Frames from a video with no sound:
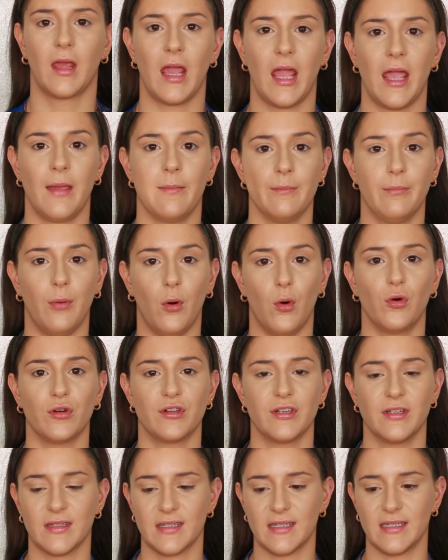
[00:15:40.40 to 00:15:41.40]

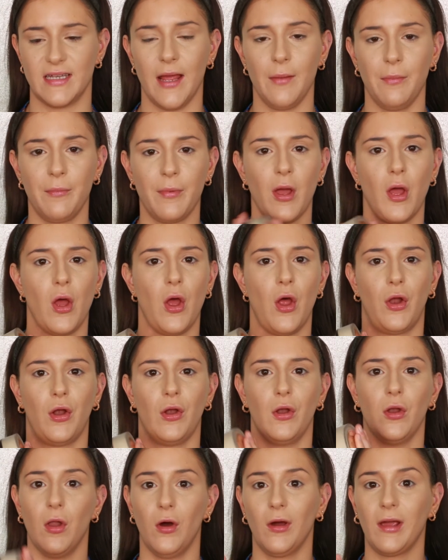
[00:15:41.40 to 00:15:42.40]
Important step,
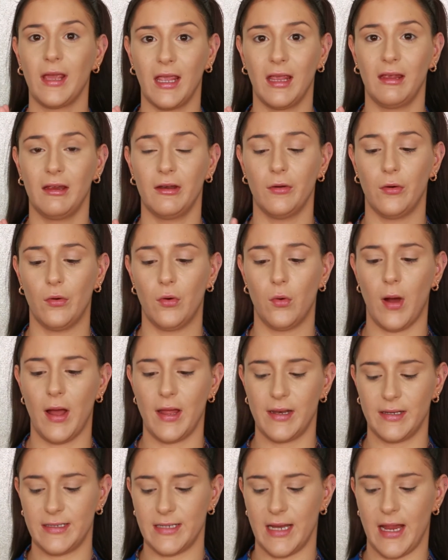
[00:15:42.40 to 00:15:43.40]
locking it all
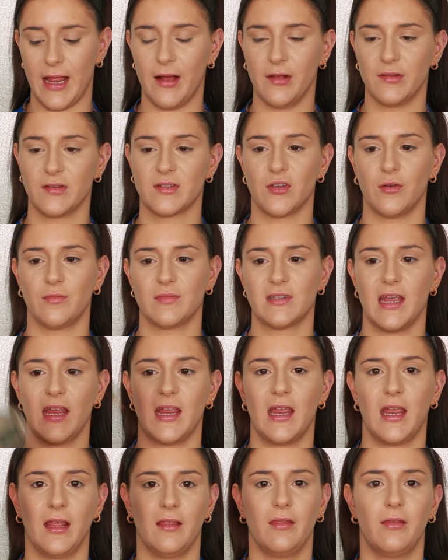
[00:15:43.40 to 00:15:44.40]
down. So I'm
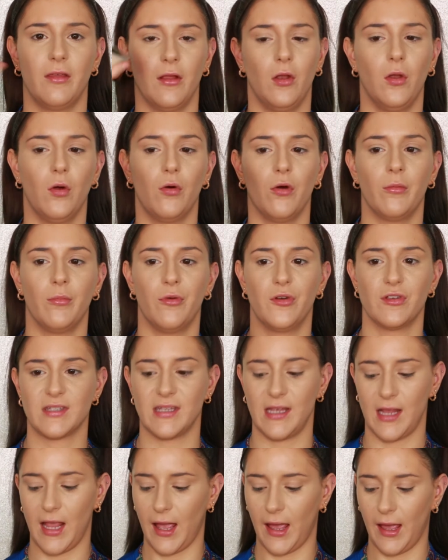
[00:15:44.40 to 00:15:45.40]
taking the Laura
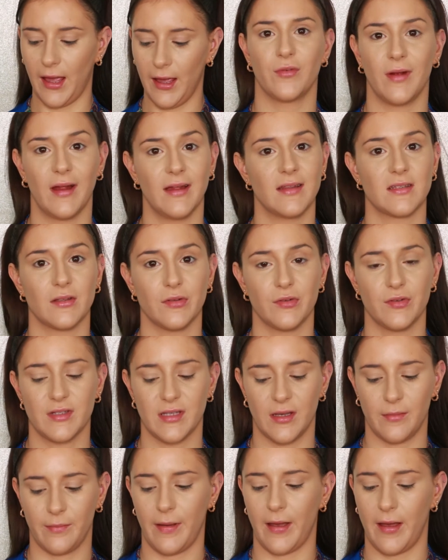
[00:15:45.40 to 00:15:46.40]
Mercier
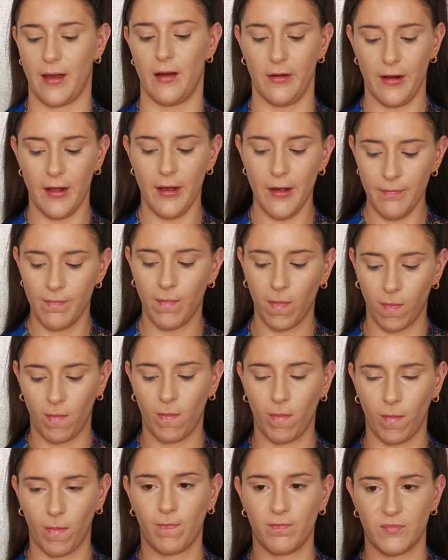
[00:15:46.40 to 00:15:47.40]
translucent powder,
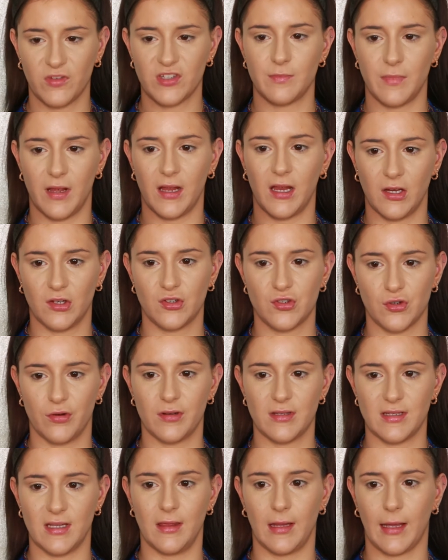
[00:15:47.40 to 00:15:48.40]
just making sure
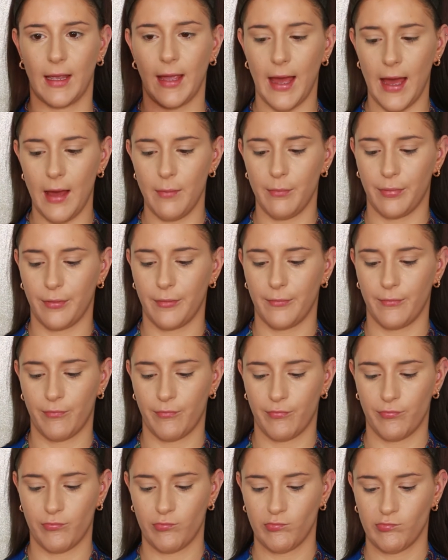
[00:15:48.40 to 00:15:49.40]
it's in the cap.
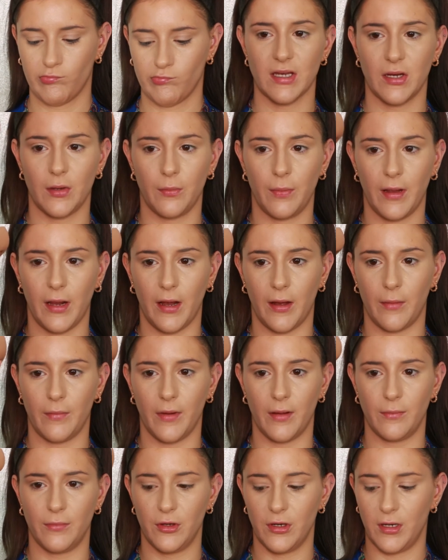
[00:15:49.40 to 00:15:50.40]
I'm going to pick up
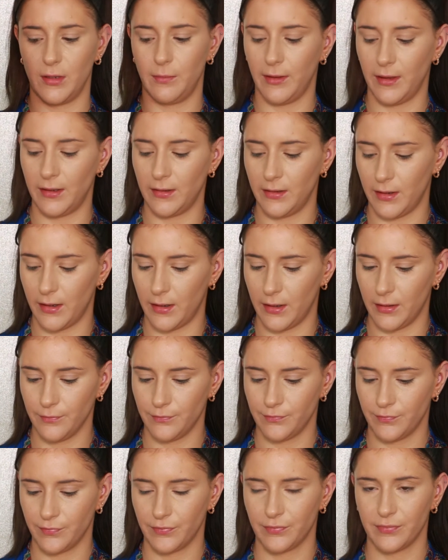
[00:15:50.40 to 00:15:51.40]
my beauty blender,
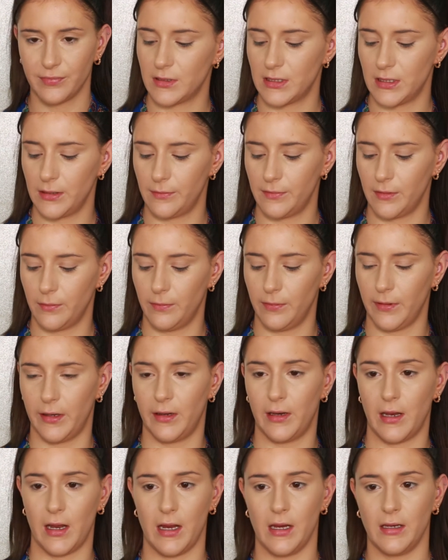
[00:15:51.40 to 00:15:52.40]
dip the
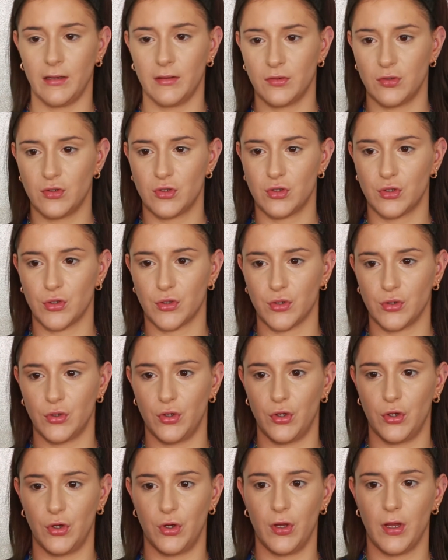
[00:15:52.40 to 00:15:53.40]
blender
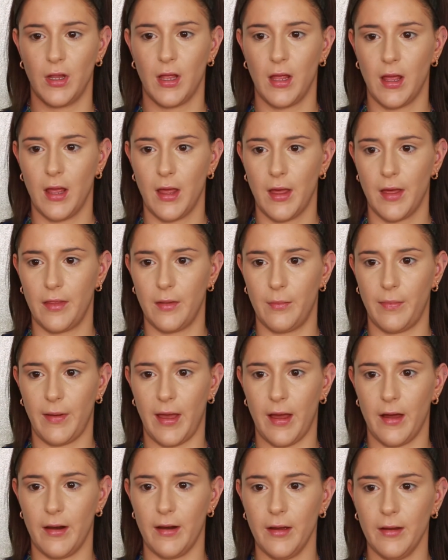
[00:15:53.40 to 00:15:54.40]
into the
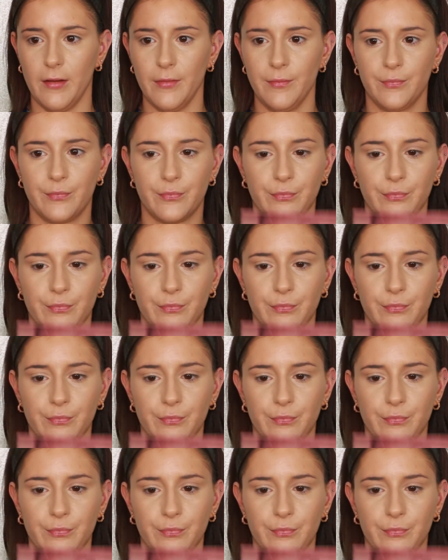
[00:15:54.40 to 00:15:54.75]
powder,